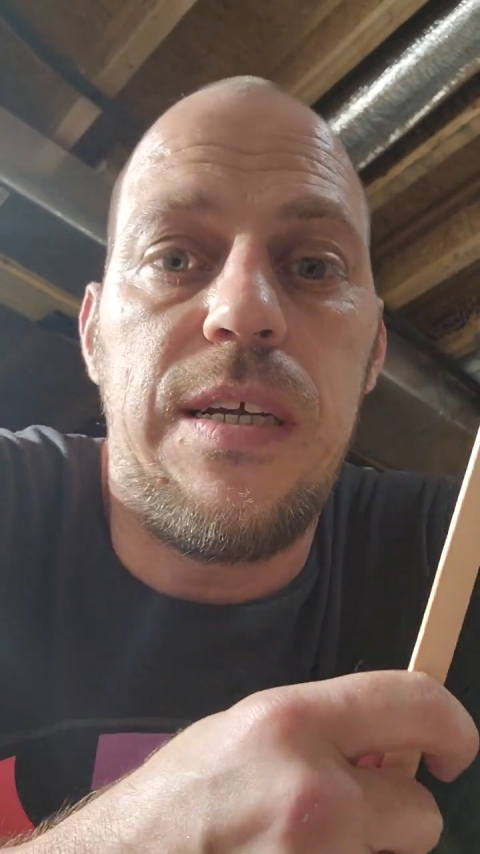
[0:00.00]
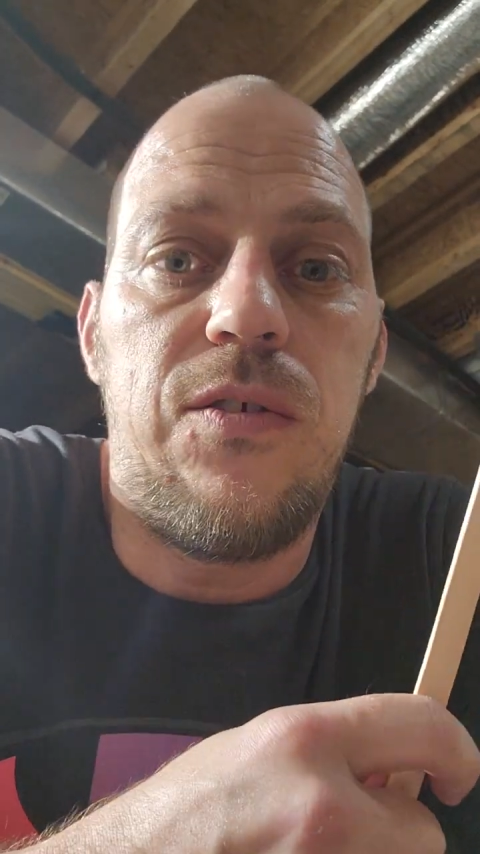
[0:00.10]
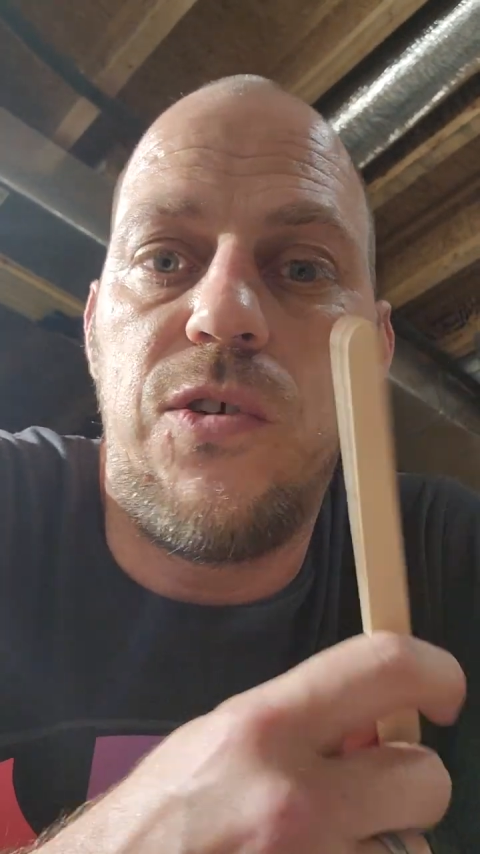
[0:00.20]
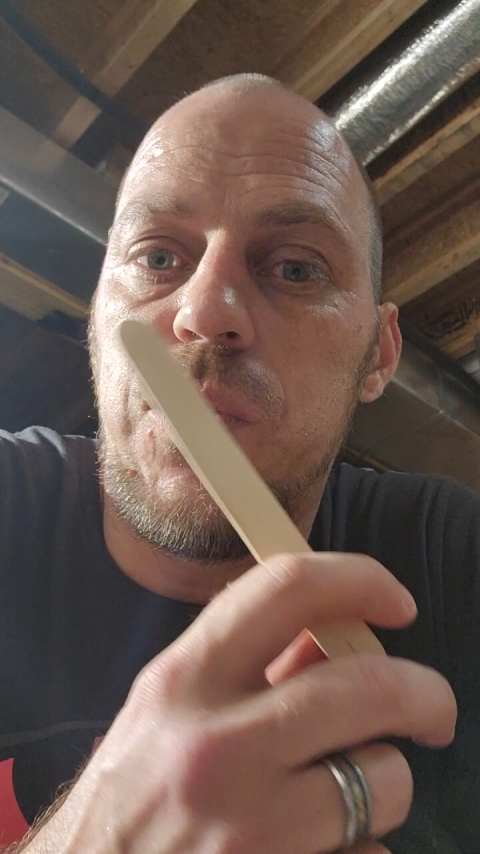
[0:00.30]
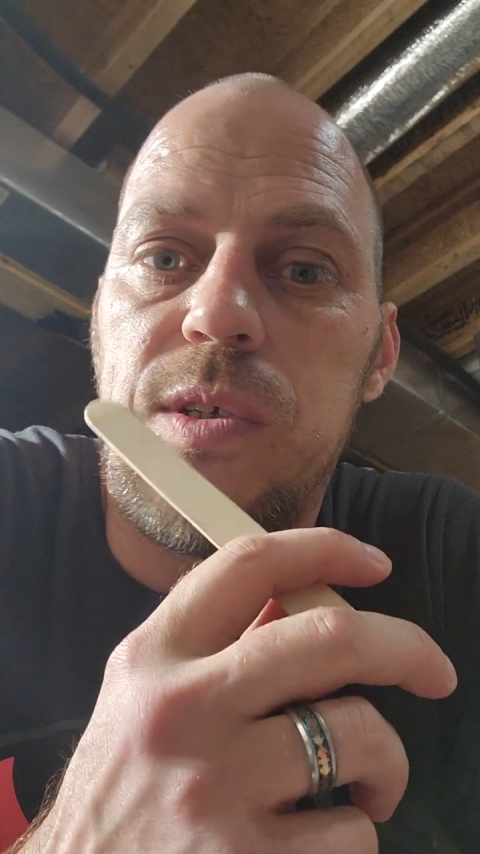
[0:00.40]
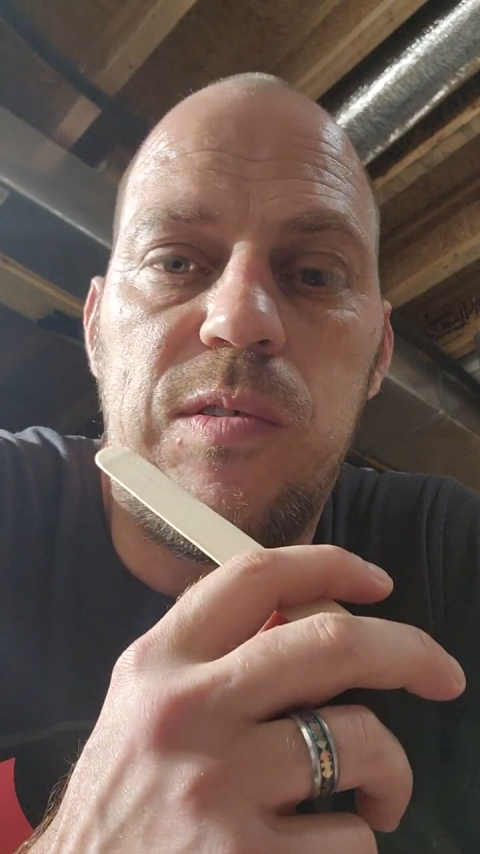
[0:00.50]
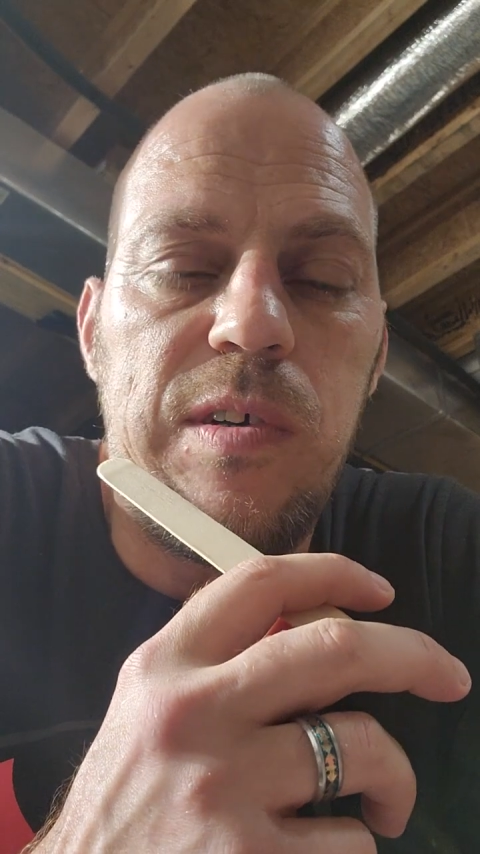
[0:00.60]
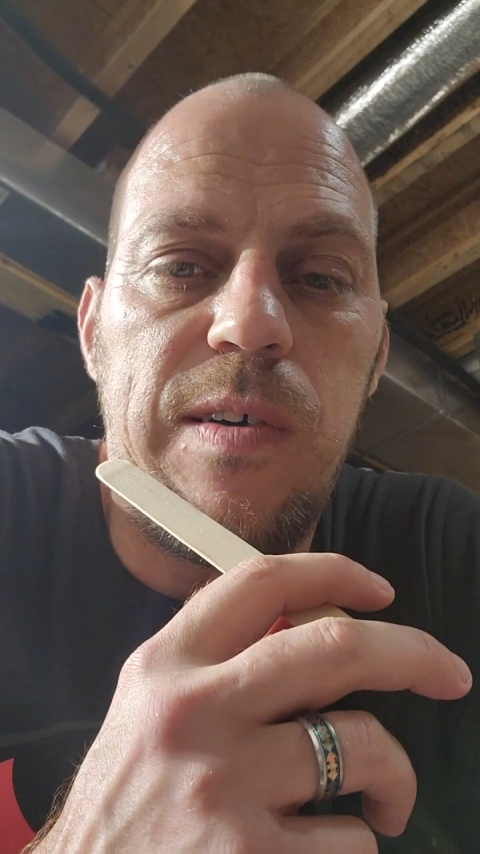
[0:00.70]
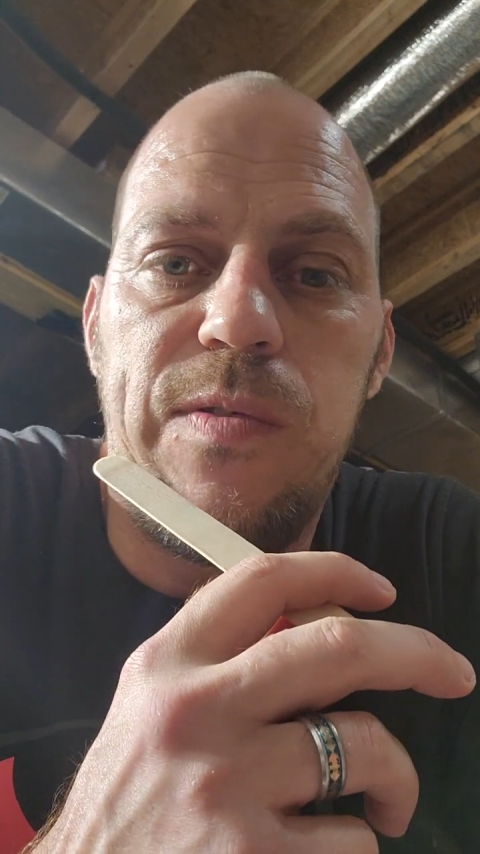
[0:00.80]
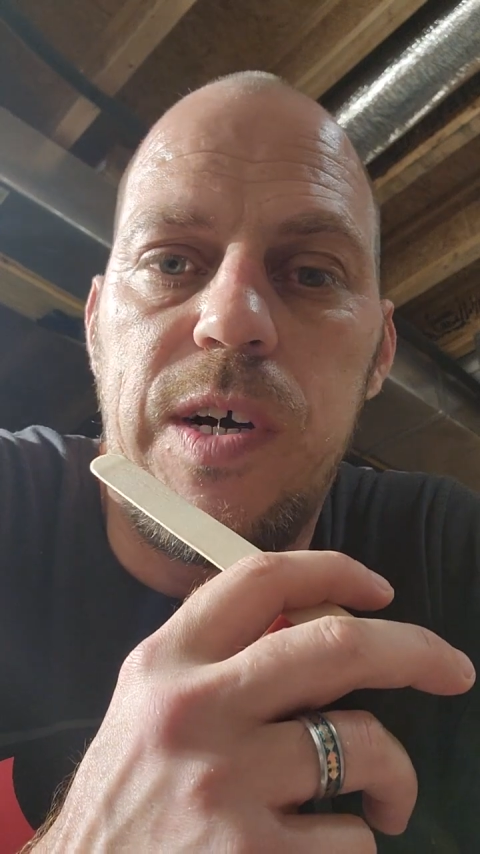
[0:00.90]
It sealed
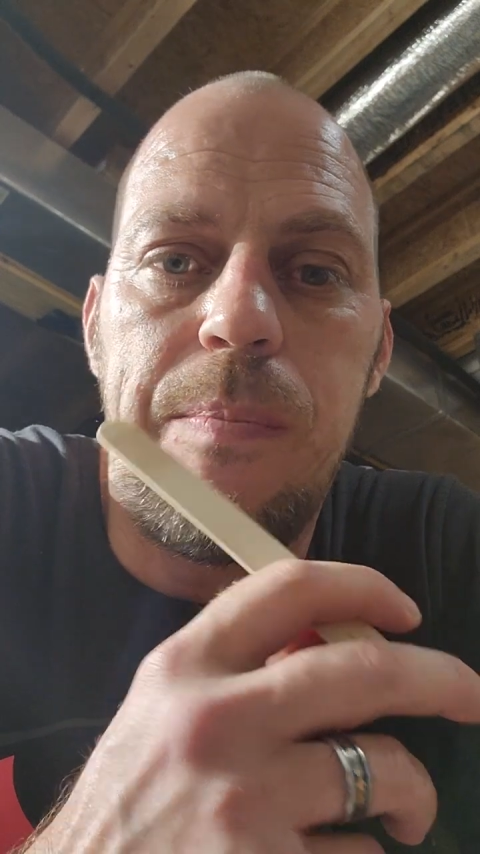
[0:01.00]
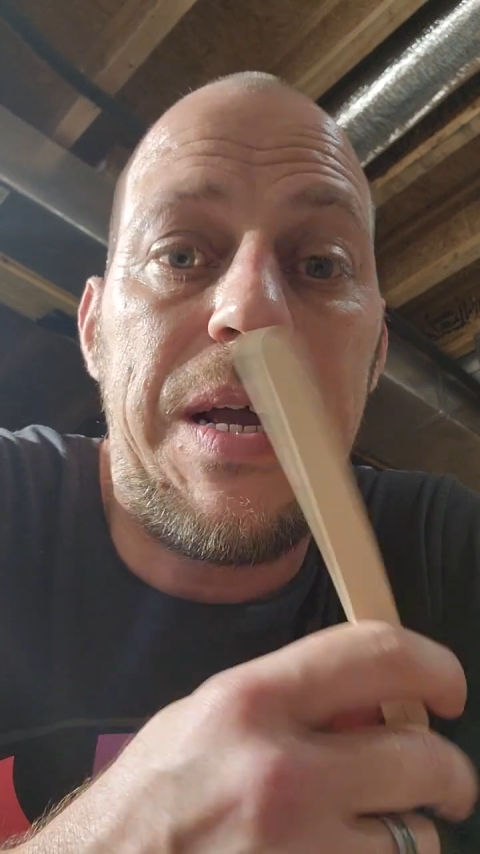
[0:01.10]
itself up.